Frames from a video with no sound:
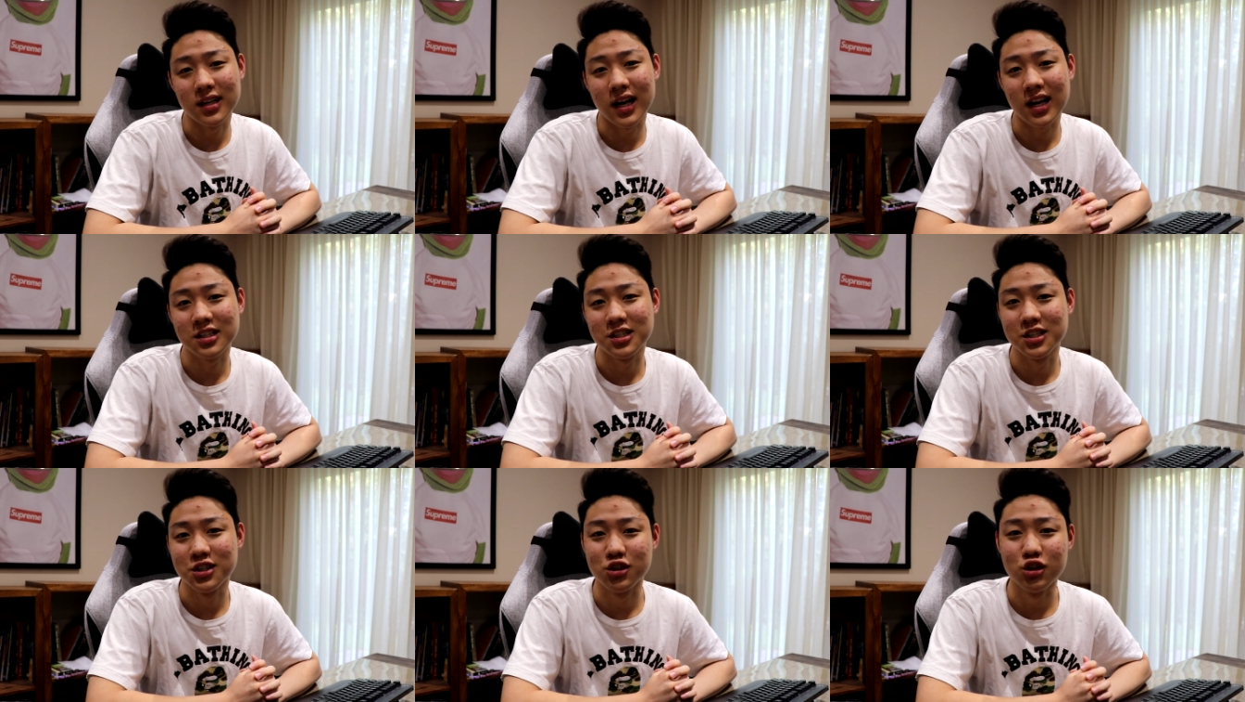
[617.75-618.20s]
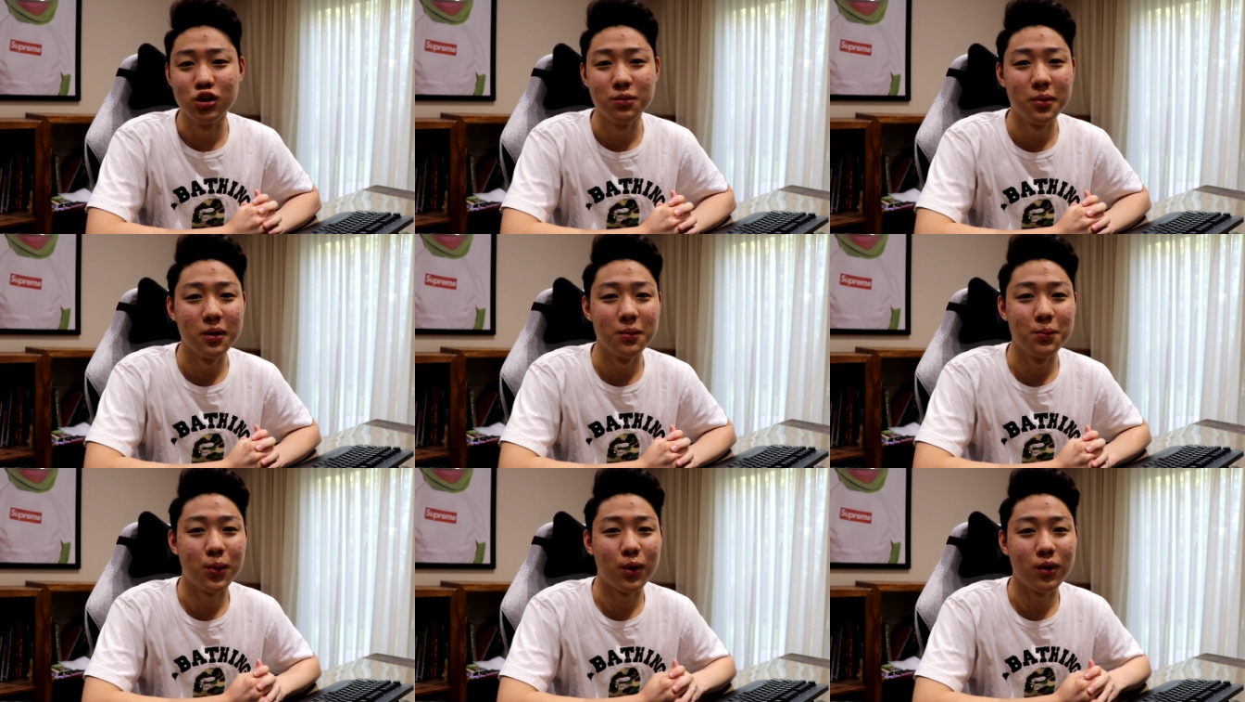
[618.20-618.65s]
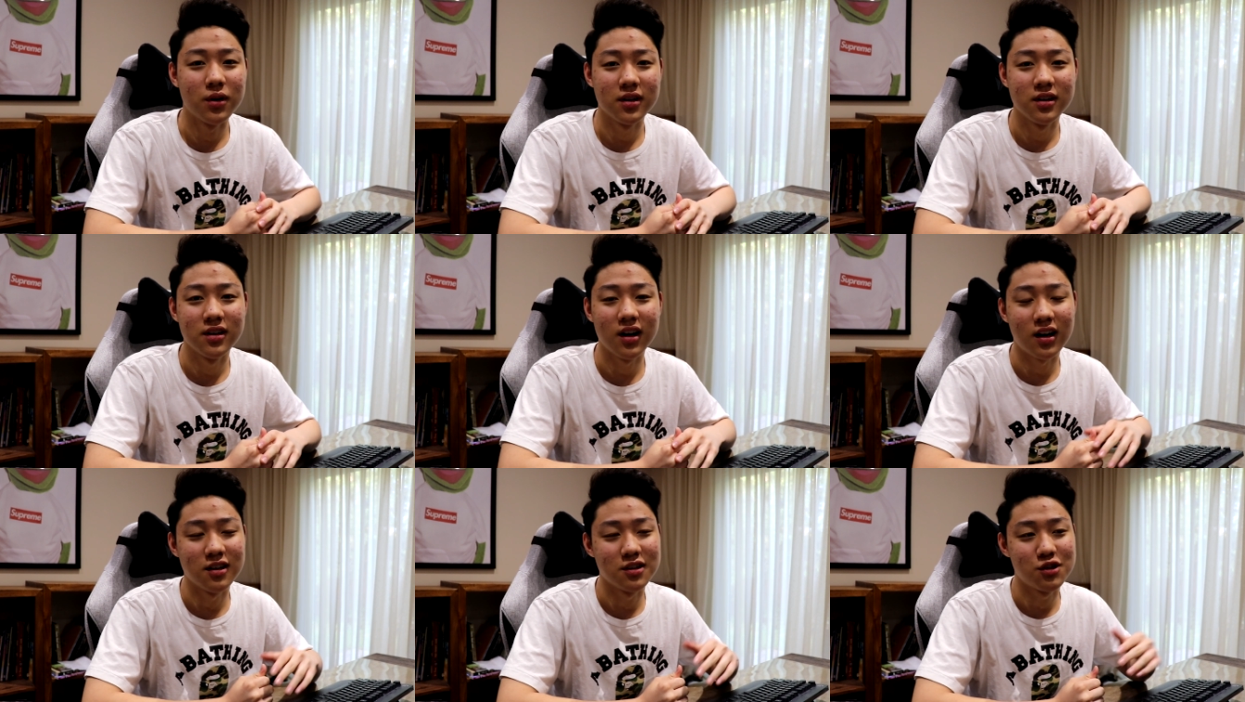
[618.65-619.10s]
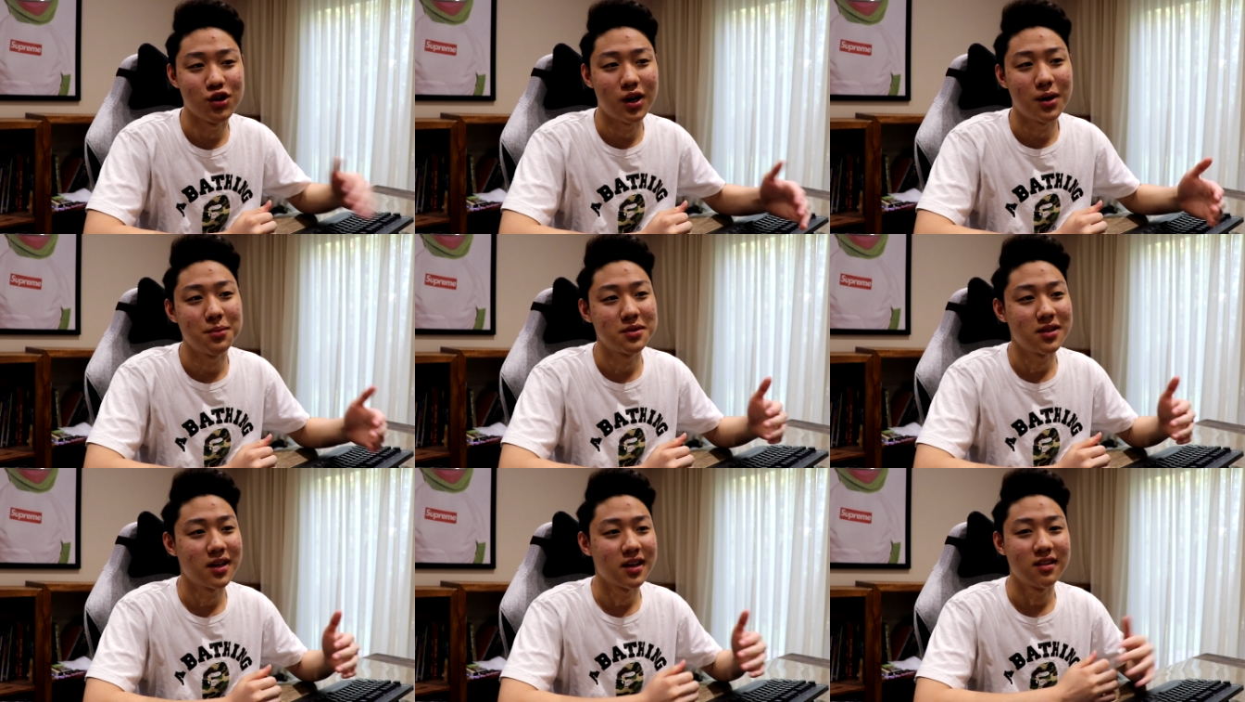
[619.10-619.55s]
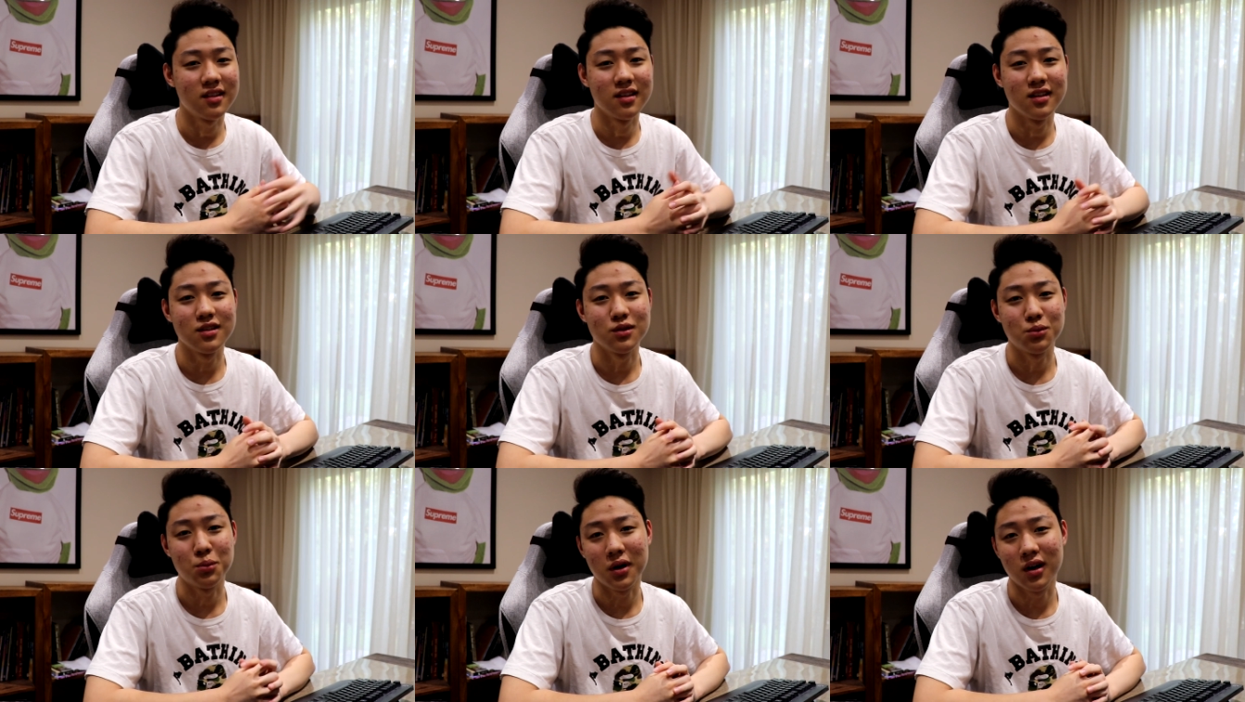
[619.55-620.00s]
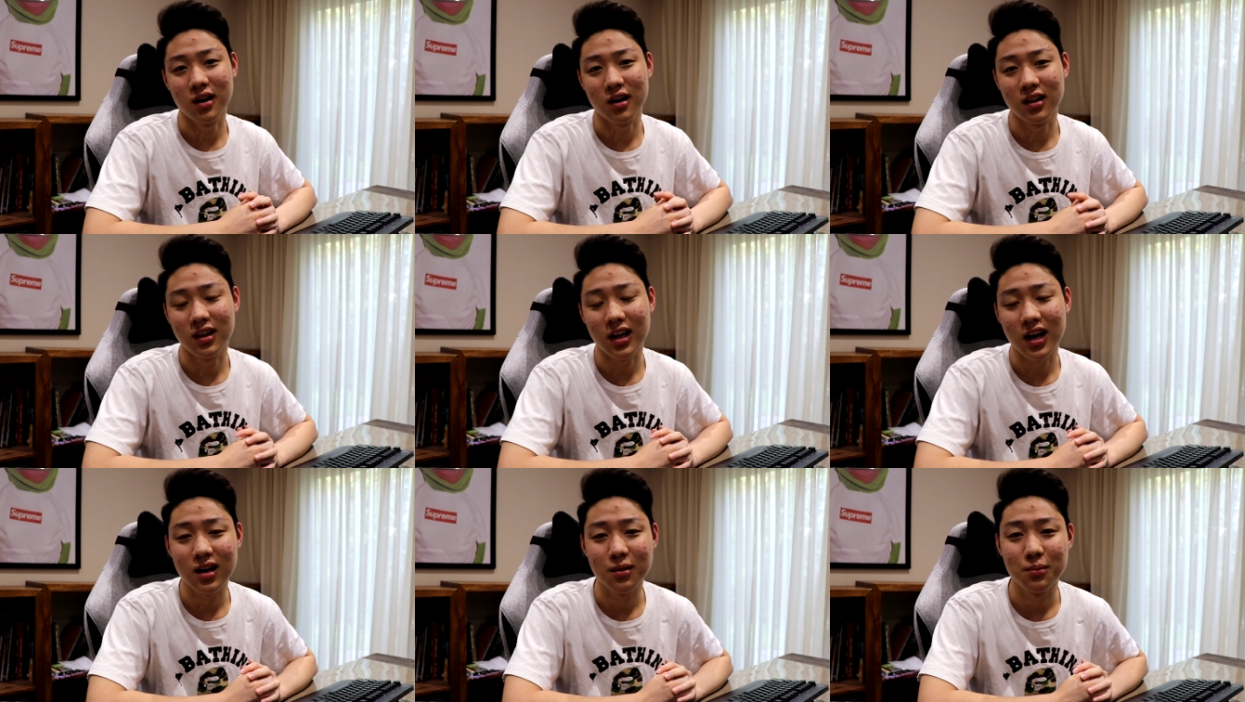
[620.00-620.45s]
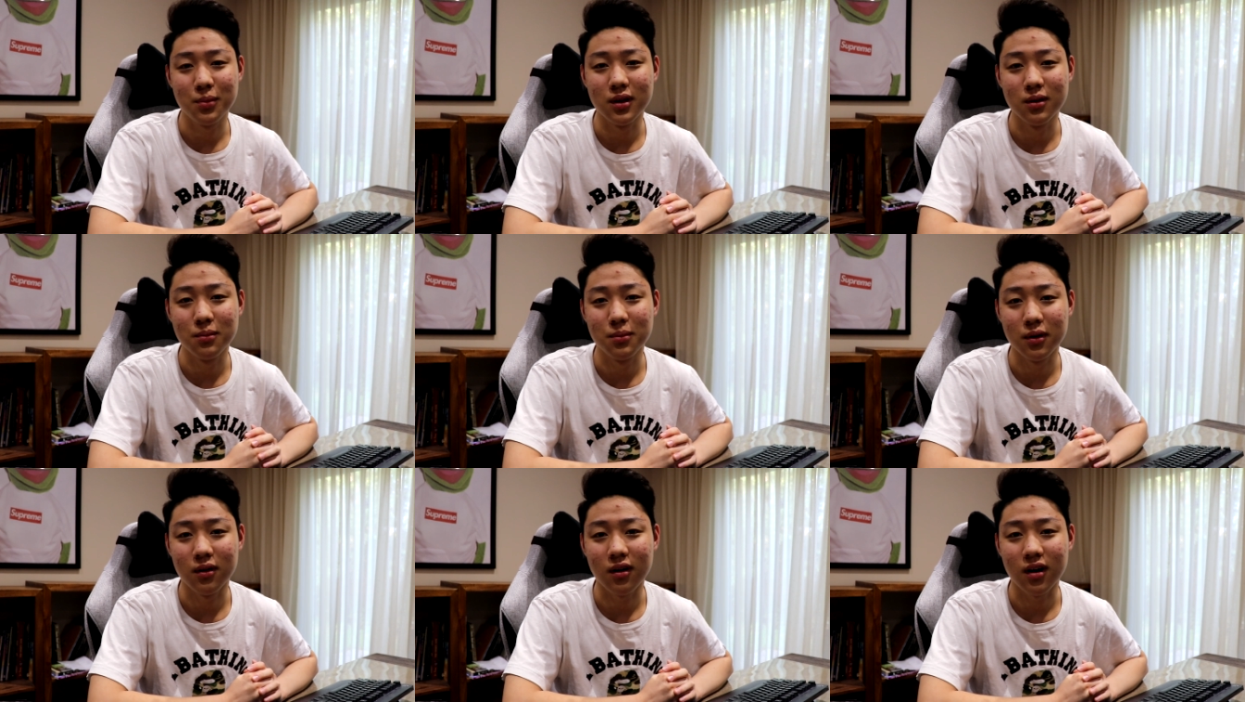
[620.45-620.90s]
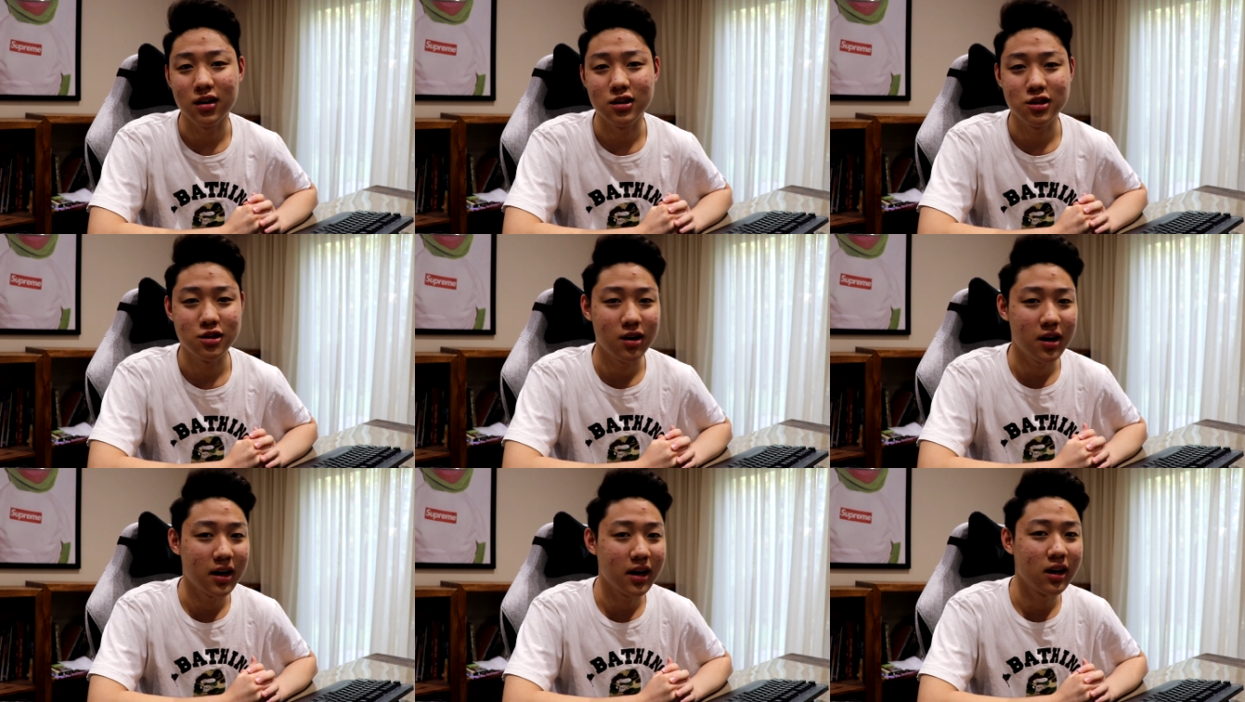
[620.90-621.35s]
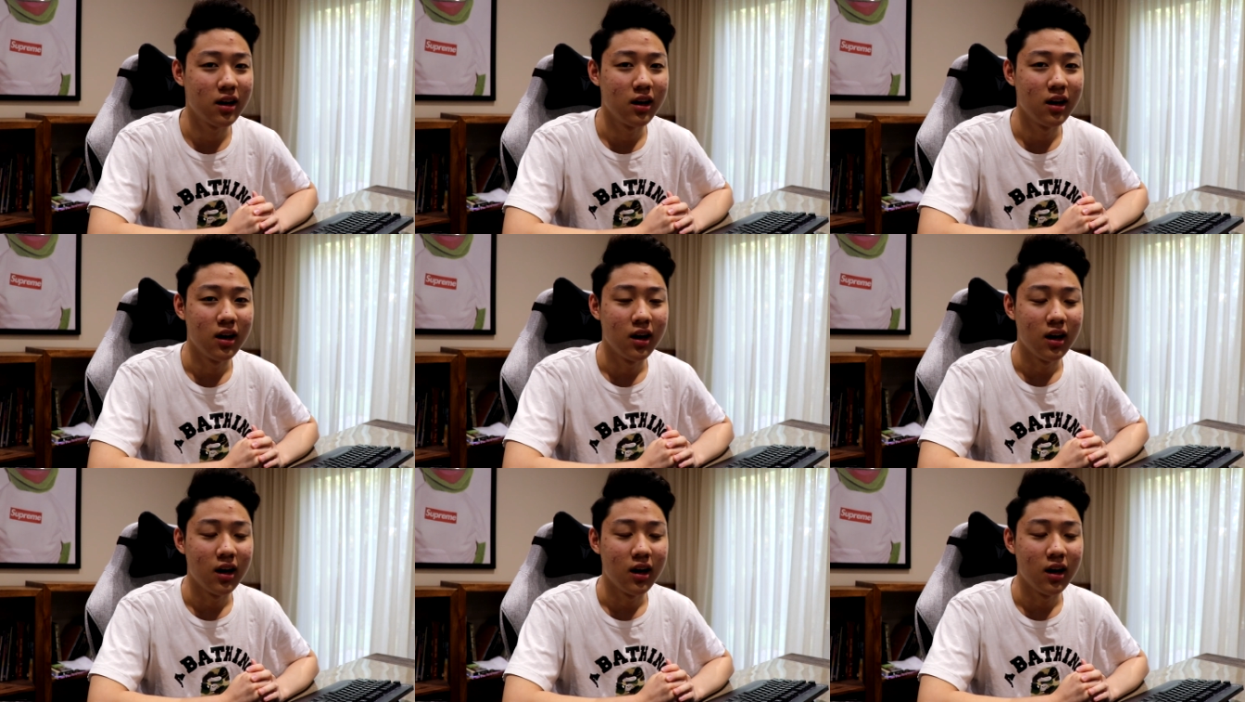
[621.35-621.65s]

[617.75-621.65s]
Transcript: actually super important on drops like this where a lot of people are trying